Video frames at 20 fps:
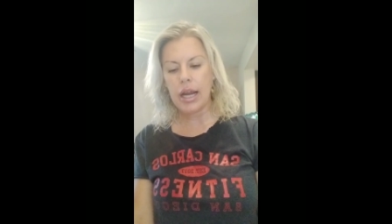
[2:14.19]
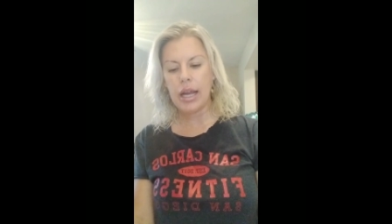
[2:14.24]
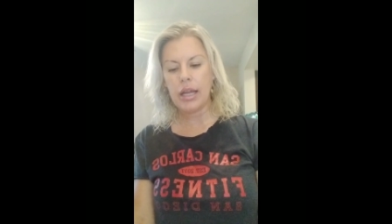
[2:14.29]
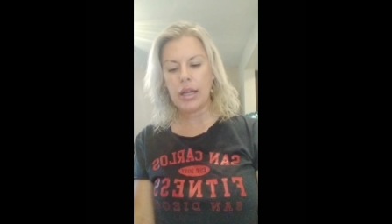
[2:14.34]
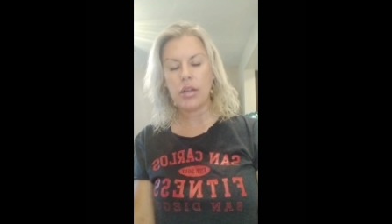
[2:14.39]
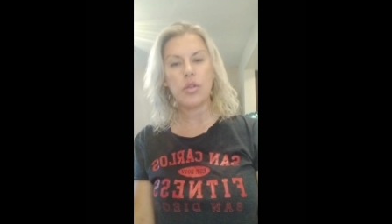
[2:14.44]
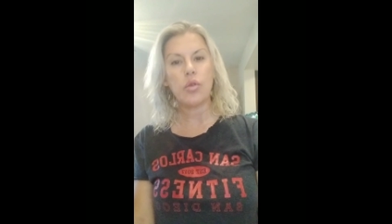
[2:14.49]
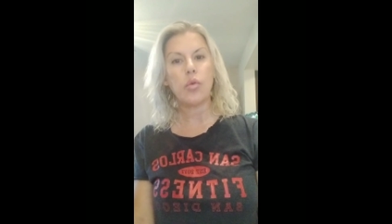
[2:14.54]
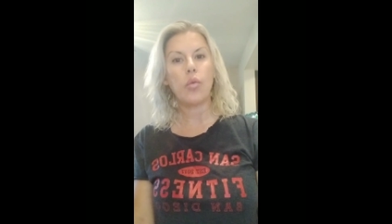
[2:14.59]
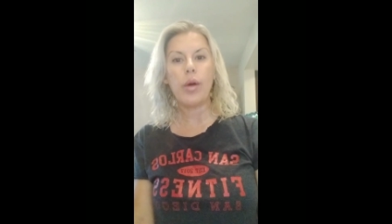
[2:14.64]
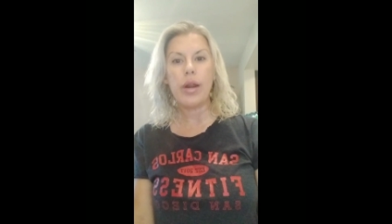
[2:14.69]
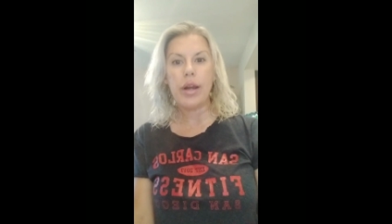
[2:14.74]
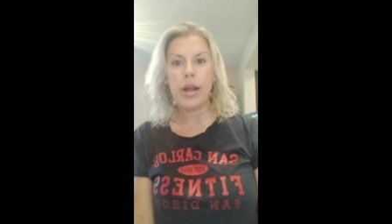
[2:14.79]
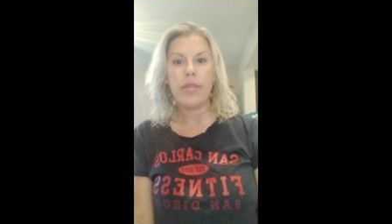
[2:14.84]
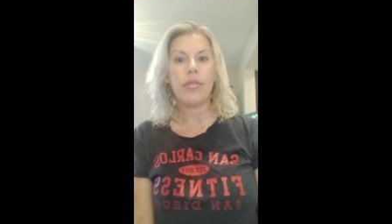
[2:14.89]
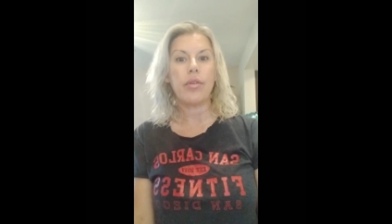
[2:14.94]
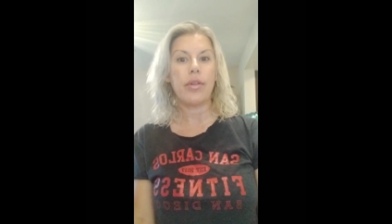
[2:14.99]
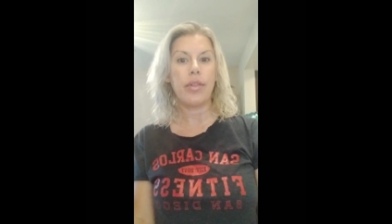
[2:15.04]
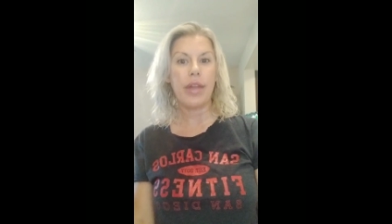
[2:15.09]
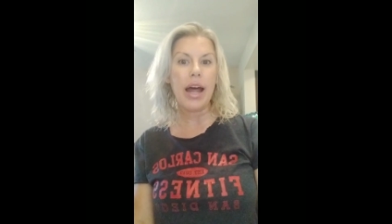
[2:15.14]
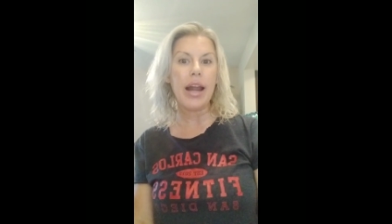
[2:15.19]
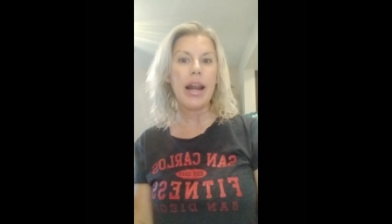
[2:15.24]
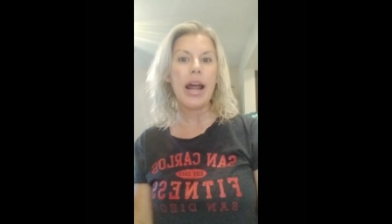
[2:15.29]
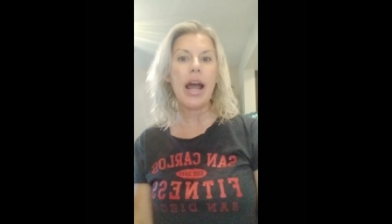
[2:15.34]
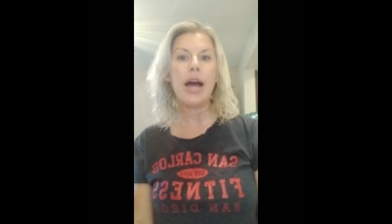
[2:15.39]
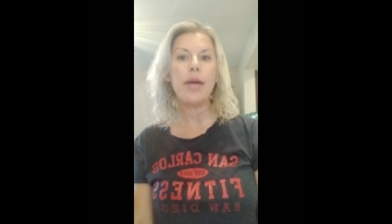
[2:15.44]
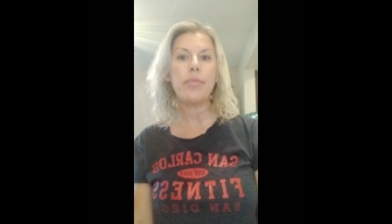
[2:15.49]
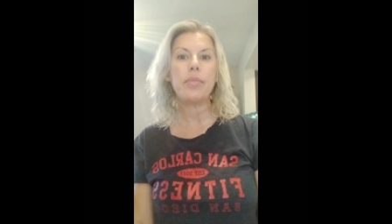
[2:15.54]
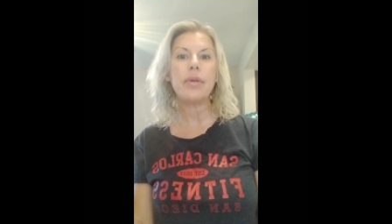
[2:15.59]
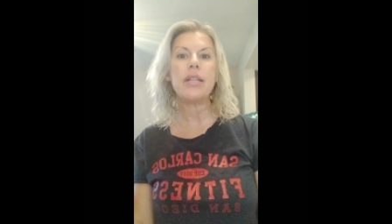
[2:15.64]
And whenever that
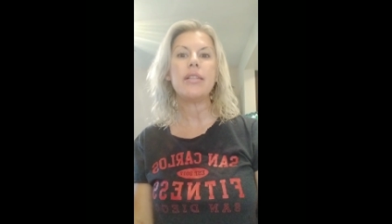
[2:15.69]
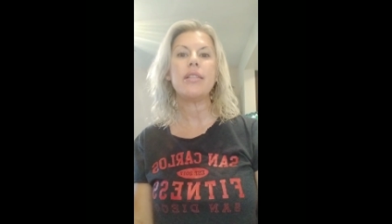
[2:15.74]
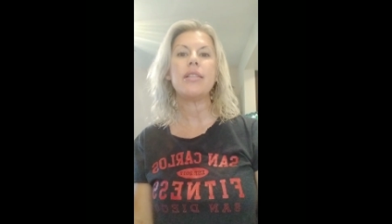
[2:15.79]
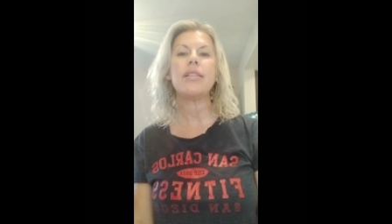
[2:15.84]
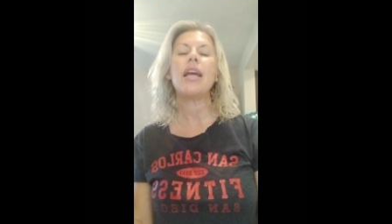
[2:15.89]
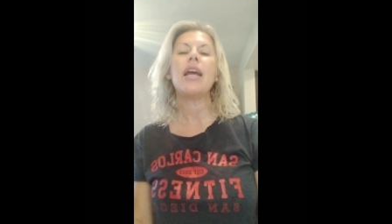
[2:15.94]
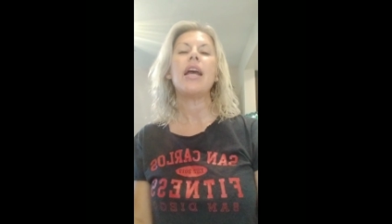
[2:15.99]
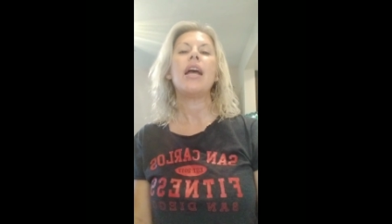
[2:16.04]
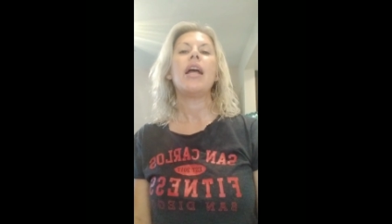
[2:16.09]
happens,